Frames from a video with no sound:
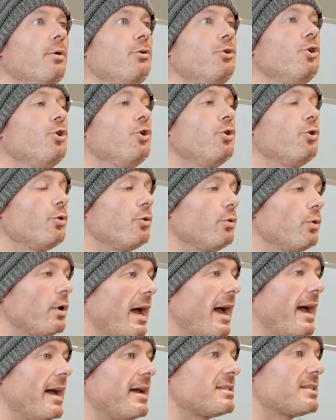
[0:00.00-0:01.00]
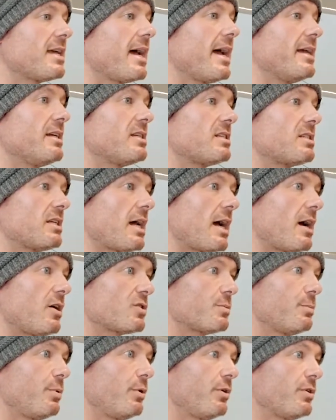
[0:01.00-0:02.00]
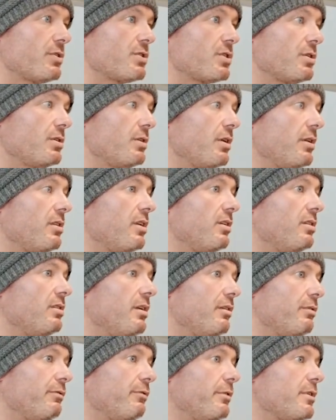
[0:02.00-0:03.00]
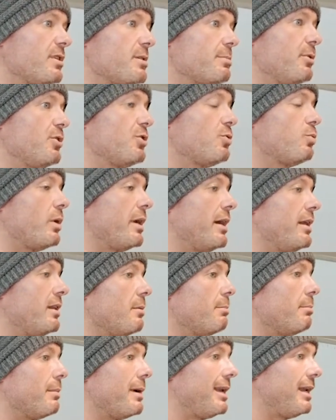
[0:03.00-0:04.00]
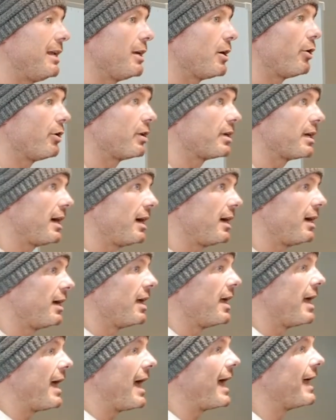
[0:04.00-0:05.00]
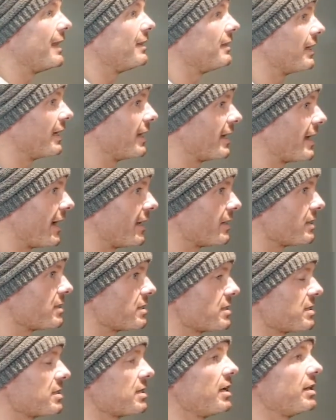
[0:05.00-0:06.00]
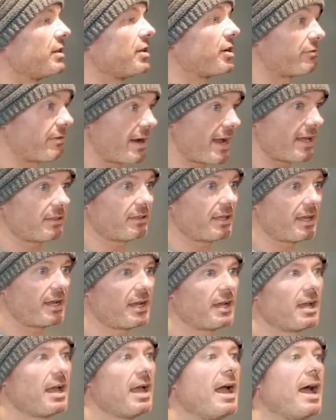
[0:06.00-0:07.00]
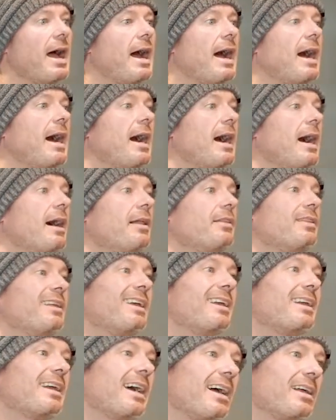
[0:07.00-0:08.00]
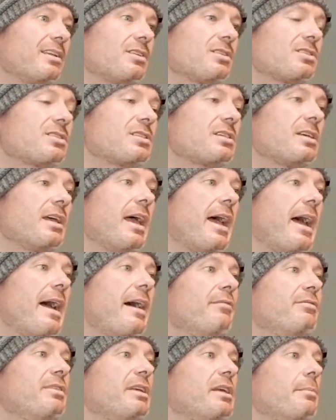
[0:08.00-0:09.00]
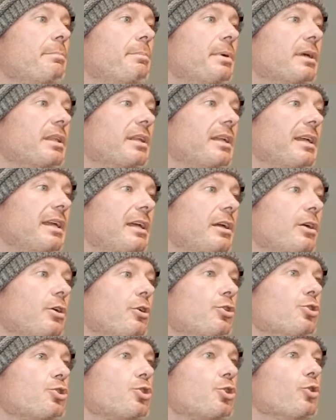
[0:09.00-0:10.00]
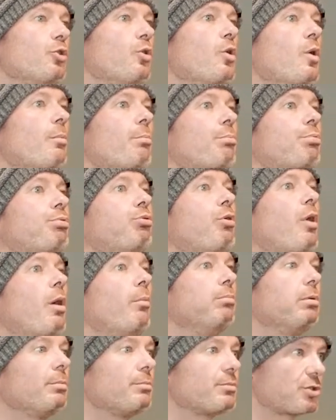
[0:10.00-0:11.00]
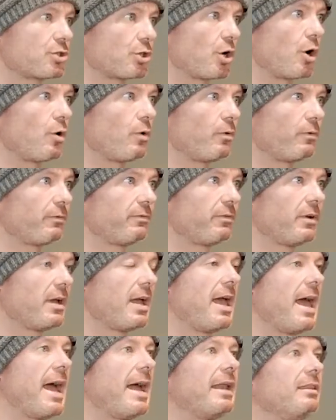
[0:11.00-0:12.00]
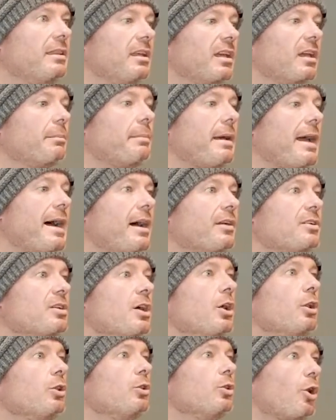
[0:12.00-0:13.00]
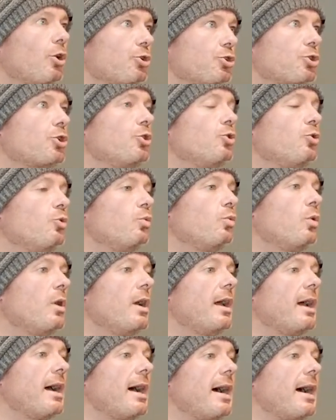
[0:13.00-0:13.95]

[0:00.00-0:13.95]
You as a salesperson, the difference between the mediocre and the guns that are out there, the guns have the ability to problem solve and think about logical,